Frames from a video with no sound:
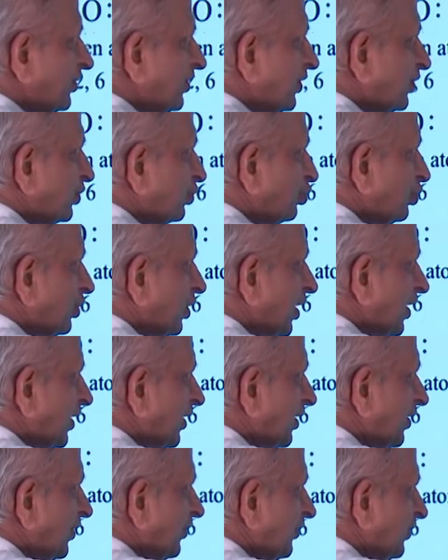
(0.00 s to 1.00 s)
needs two
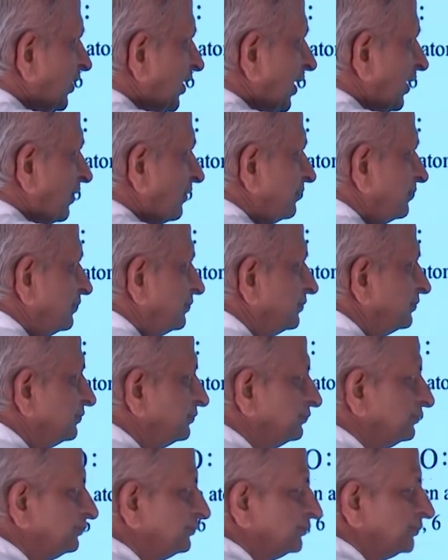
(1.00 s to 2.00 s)
electrons here.
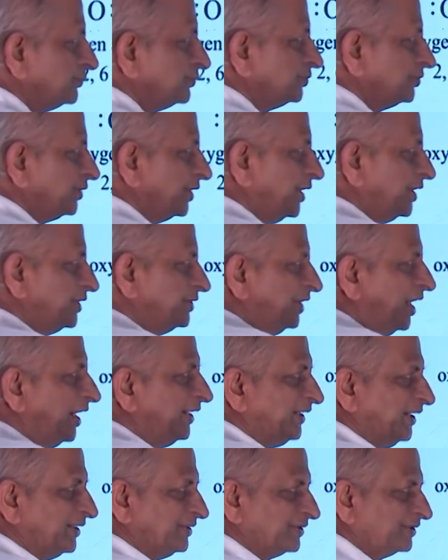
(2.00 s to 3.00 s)
There is
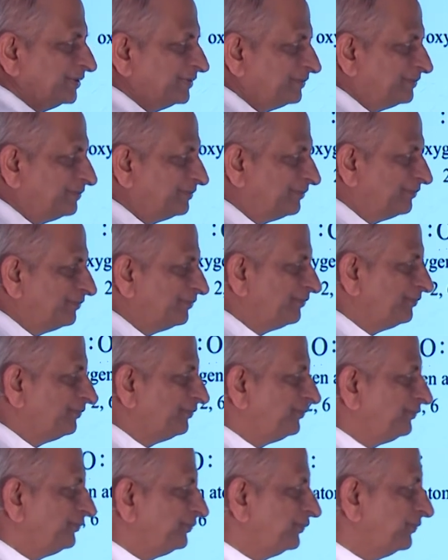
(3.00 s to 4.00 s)
shortage.
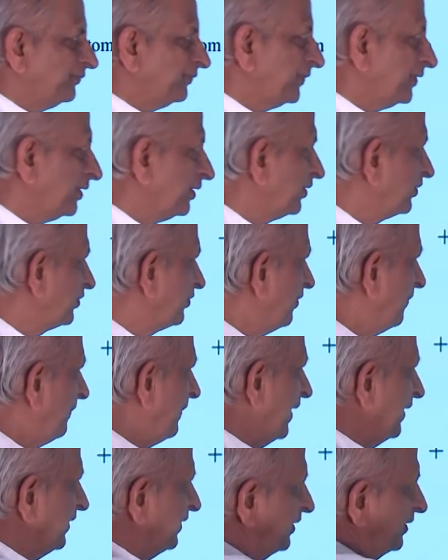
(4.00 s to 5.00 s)
So,
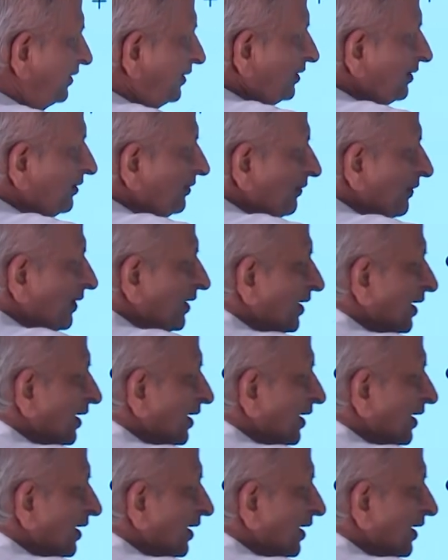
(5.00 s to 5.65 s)
but when